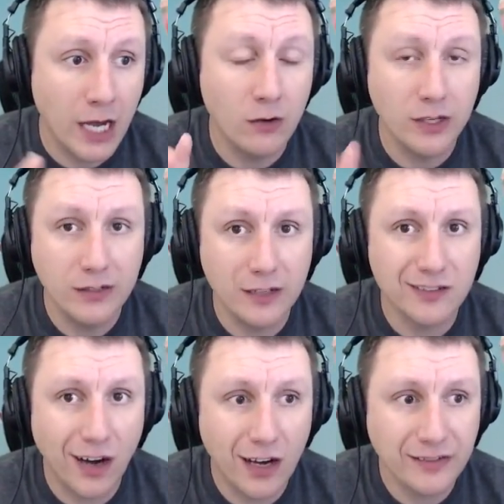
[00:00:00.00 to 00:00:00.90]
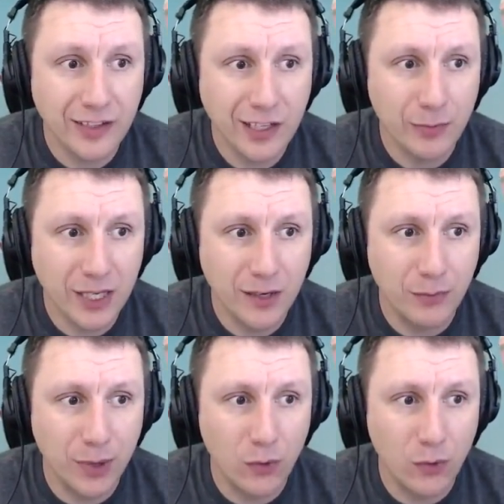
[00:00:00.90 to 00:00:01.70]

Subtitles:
Now it does cost a little bit,